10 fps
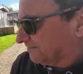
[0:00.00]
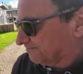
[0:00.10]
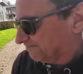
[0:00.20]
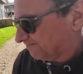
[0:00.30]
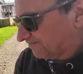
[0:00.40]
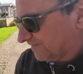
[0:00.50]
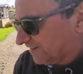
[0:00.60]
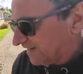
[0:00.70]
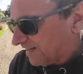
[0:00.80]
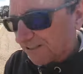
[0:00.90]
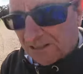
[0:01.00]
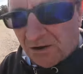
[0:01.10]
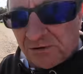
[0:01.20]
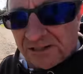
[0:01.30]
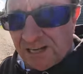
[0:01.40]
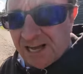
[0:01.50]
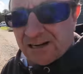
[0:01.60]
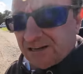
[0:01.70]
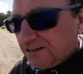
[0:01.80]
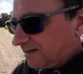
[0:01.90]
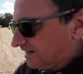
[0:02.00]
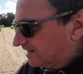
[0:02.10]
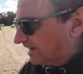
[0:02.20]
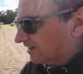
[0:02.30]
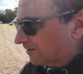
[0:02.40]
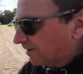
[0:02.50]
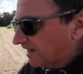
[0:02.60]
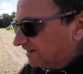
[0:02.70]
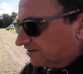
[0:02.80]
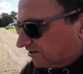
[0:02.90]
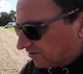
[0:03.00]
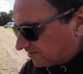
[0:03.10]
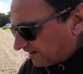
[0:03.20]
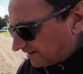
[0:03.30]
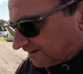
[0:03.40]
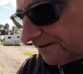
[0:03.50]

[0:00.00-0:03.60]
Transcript: All right, let's lower the deck and get the blades cutting.